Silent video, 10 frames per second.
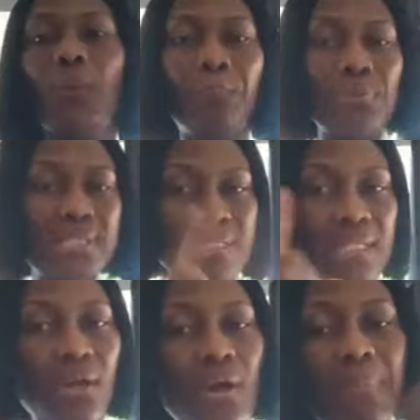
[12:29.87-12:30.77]
put it
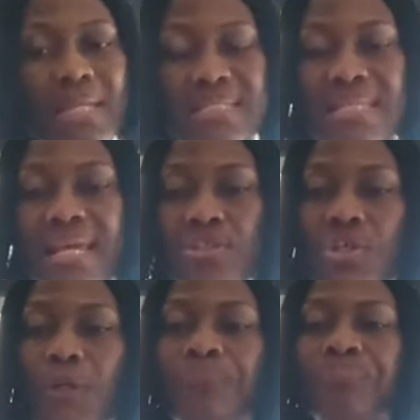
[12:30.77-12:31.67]
in the comment
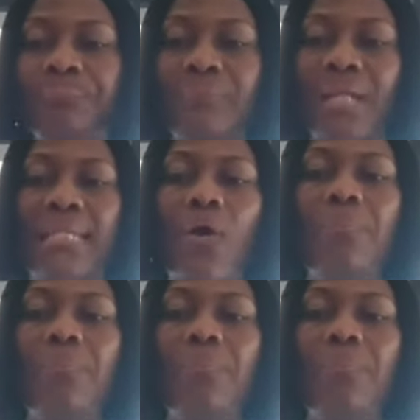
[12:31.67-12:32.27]
section and I'll